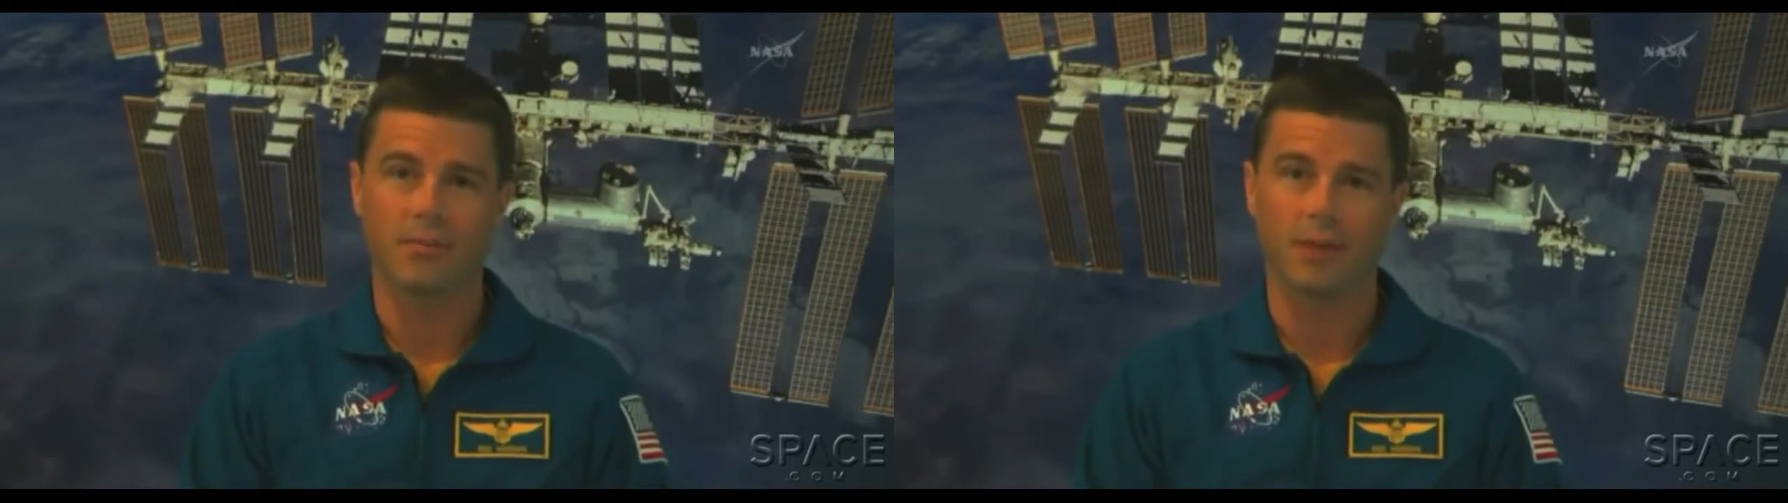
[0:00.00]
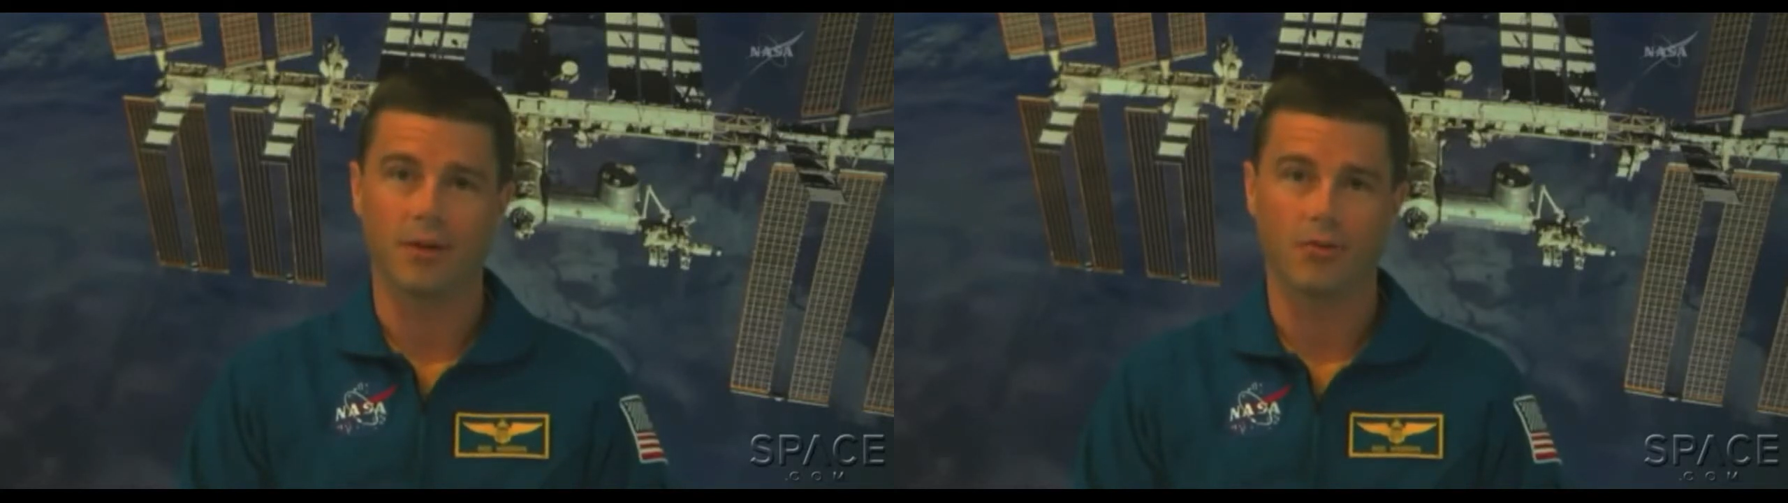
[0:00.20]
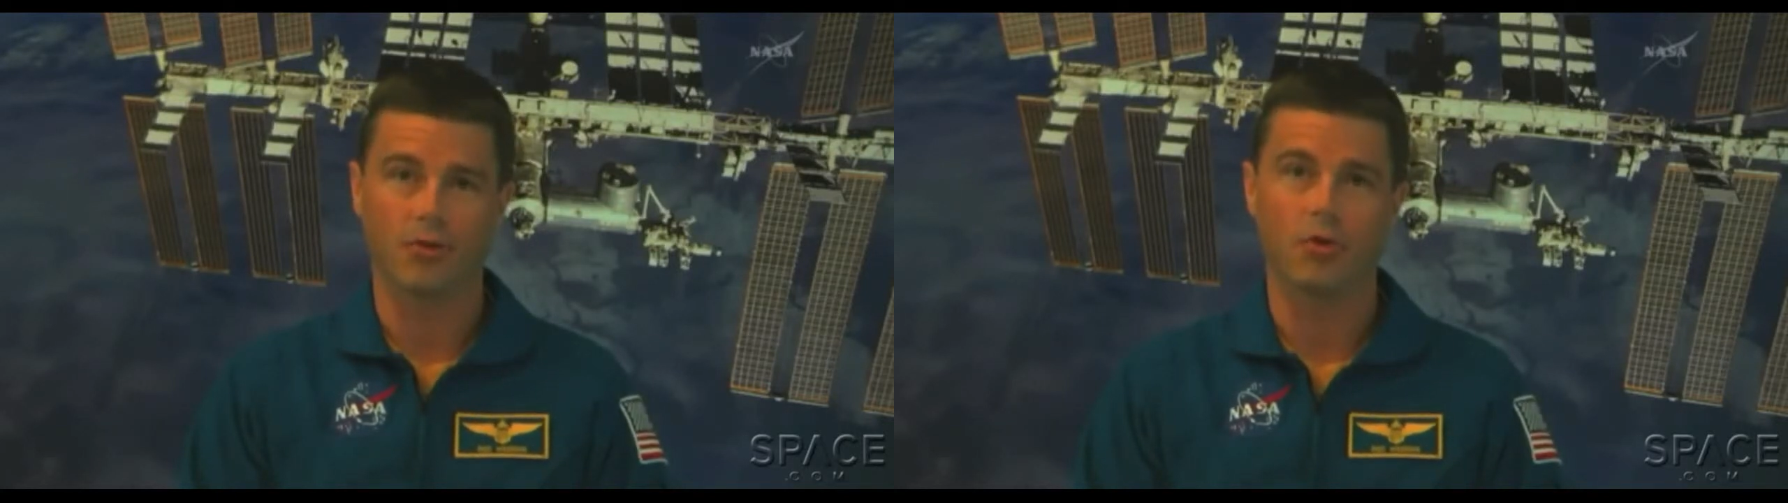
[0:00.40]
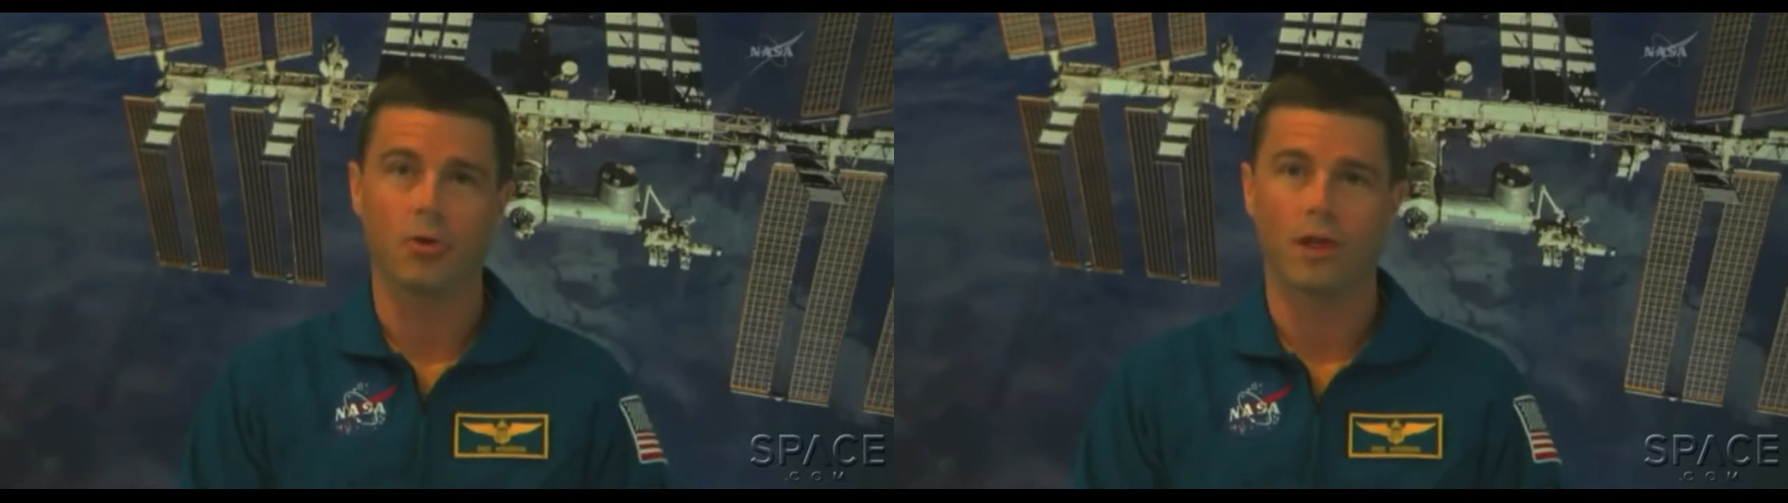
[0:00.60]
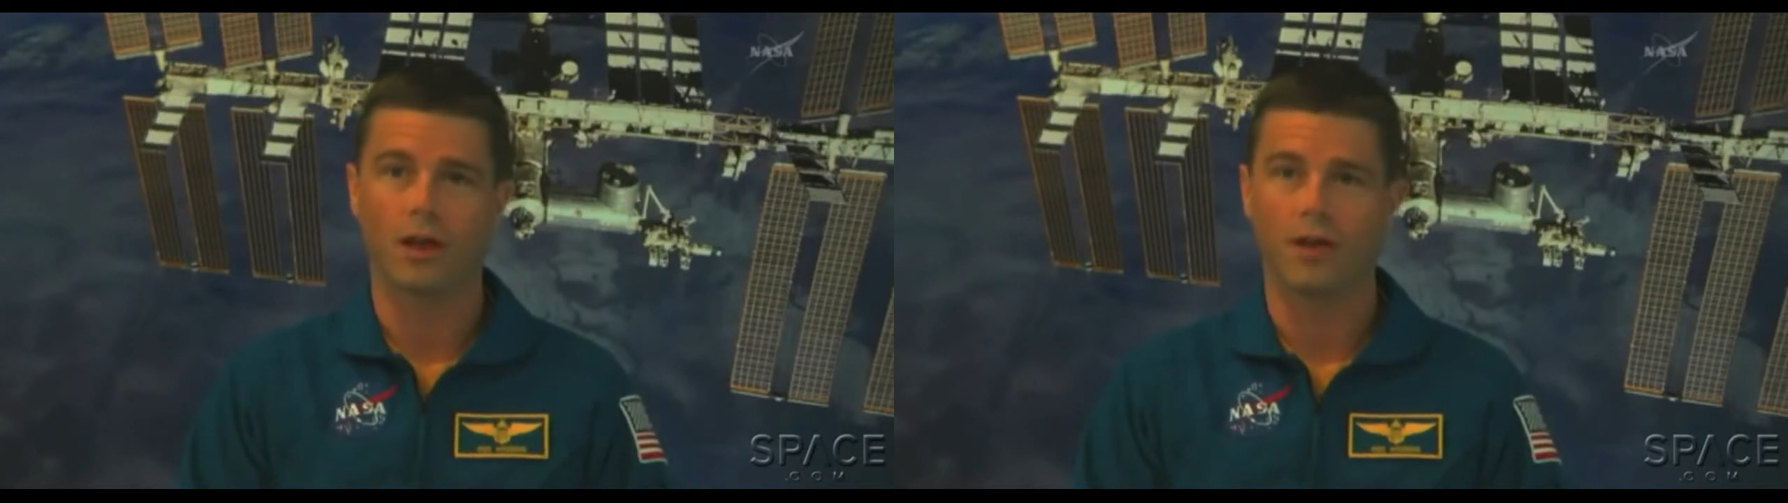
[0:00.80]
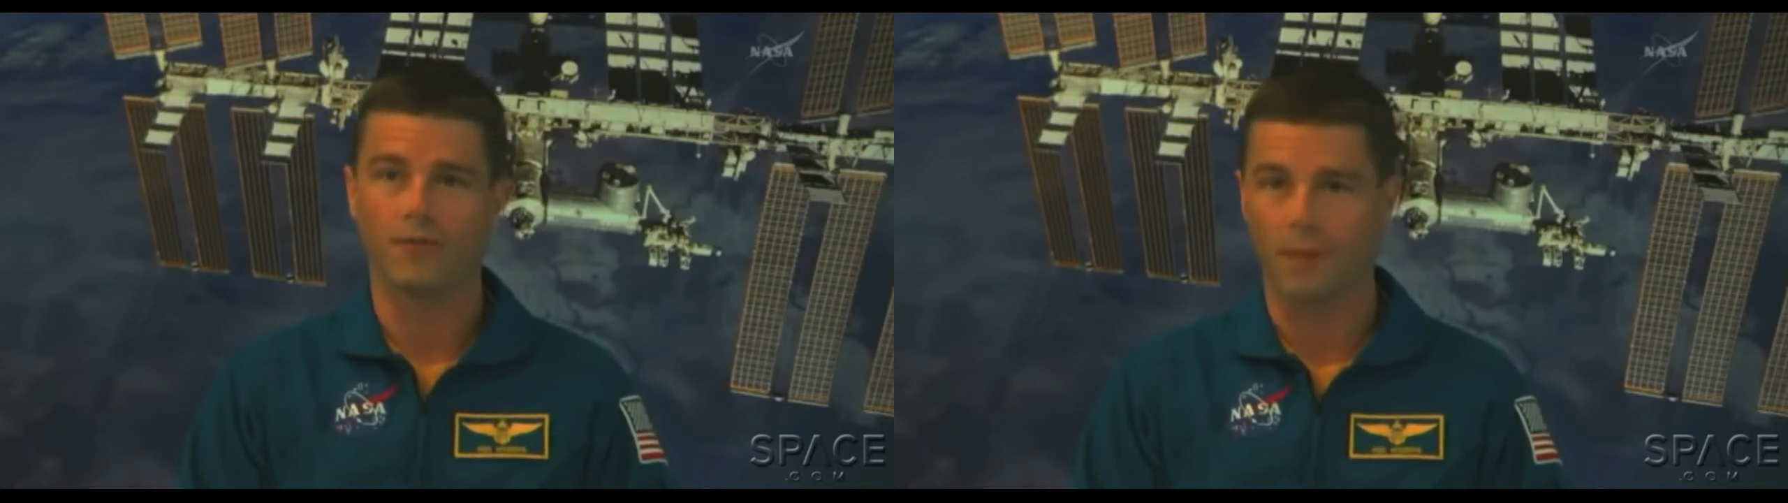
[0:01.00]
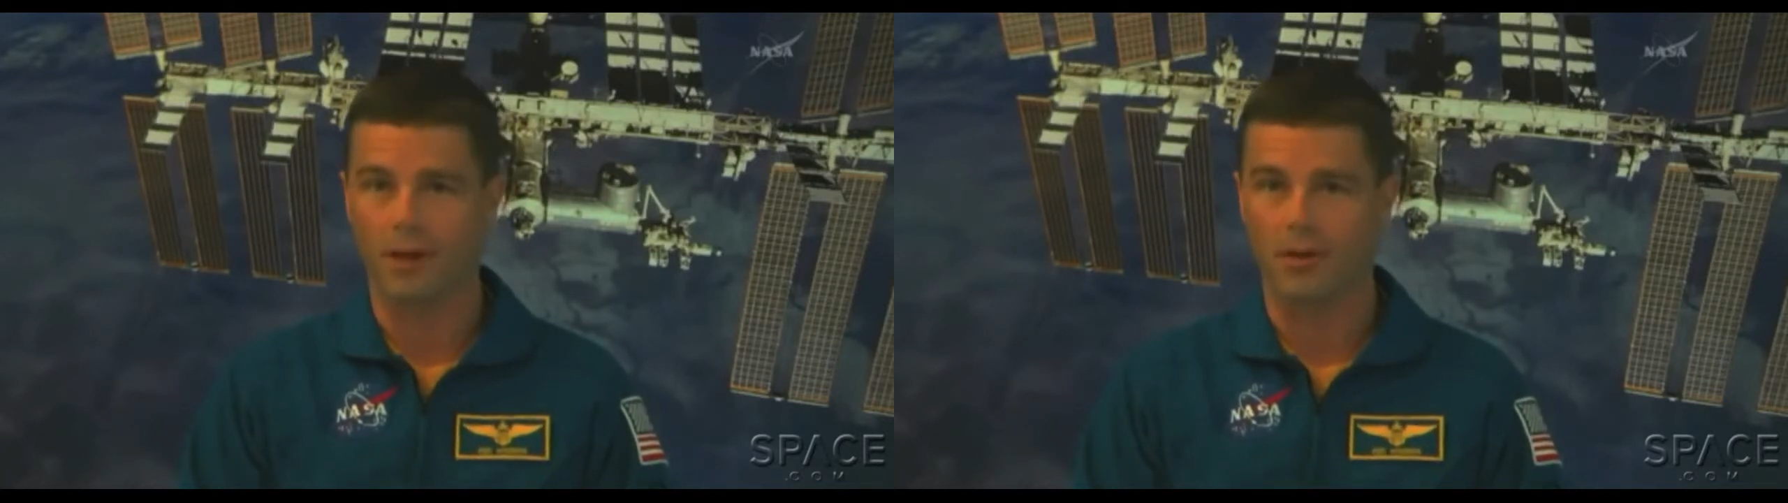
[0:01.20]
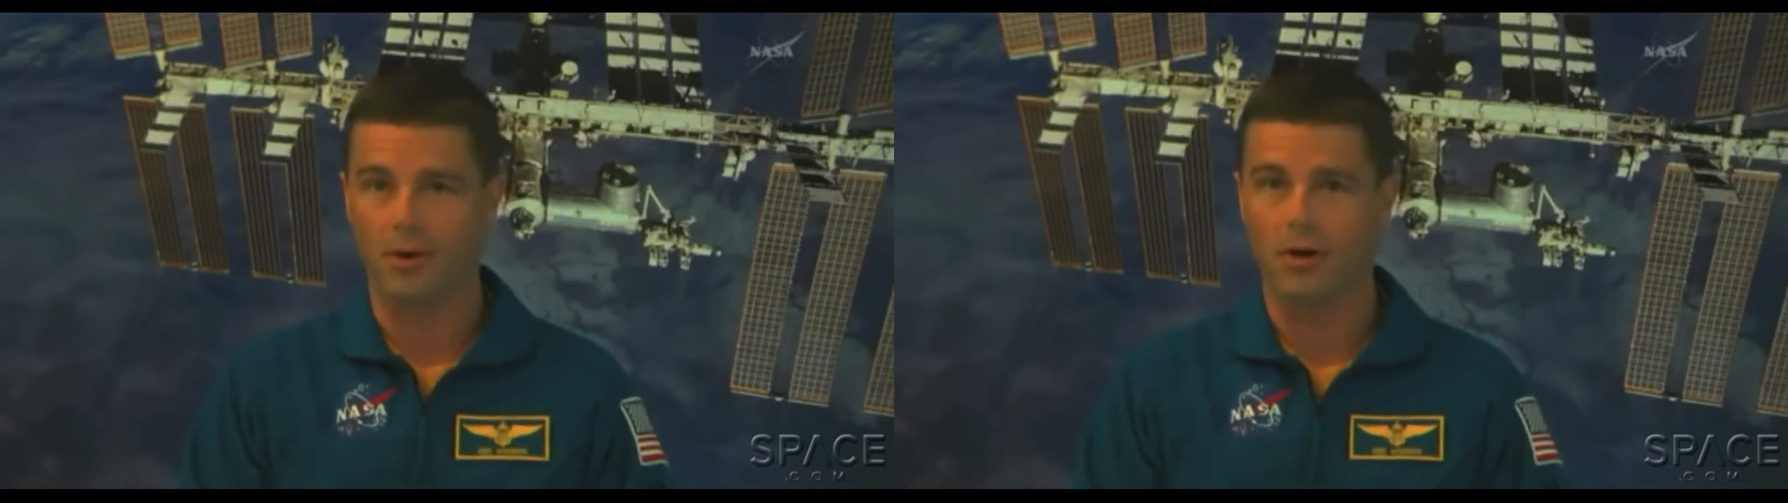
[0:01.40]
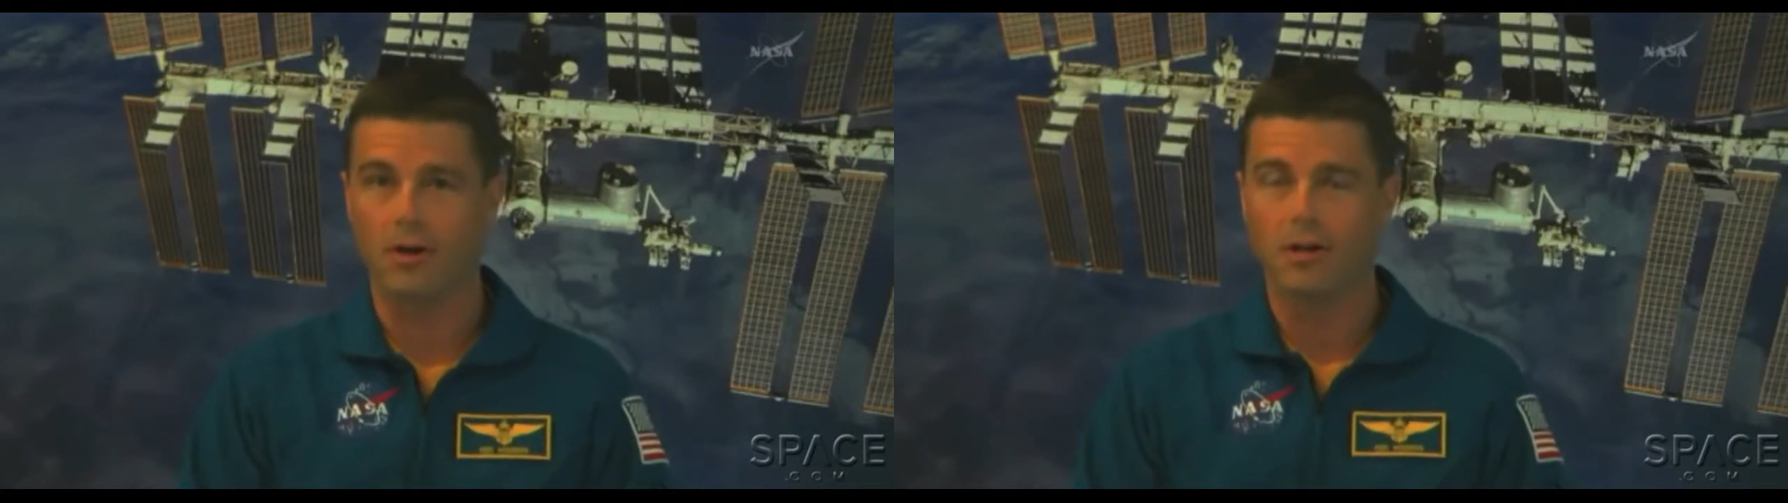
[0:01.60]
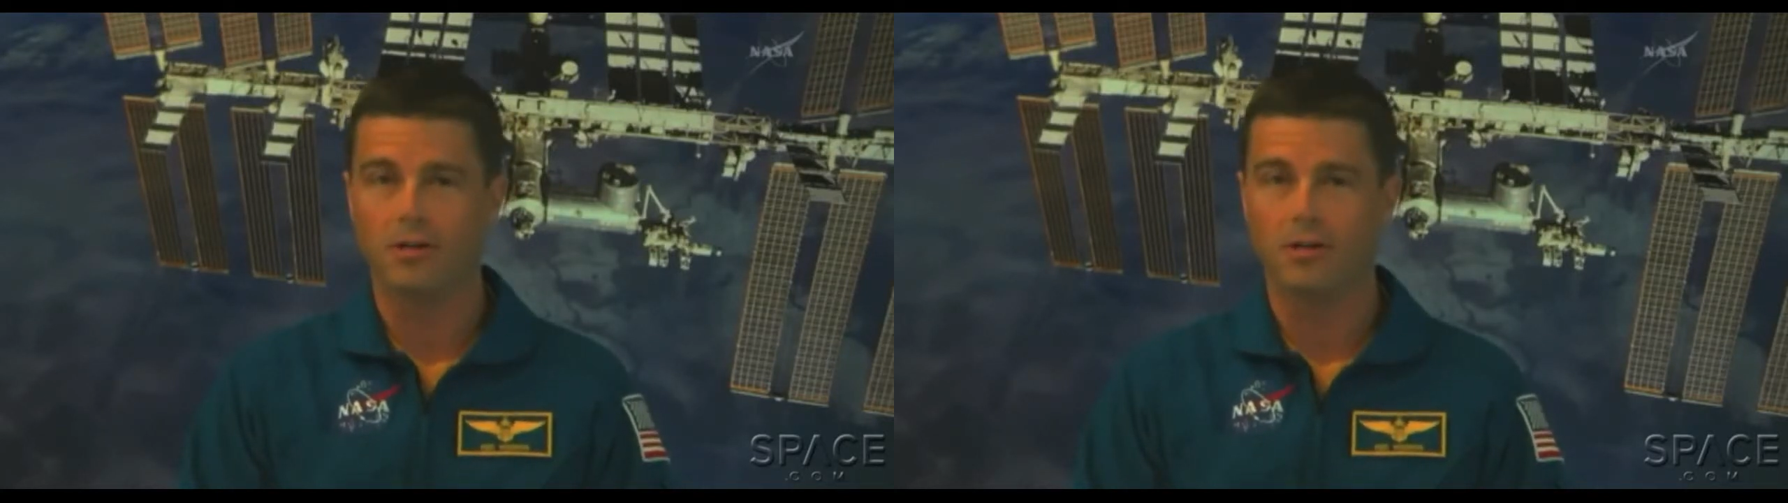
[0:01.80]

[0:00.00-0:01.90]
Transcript: my crew will head off to Baikonur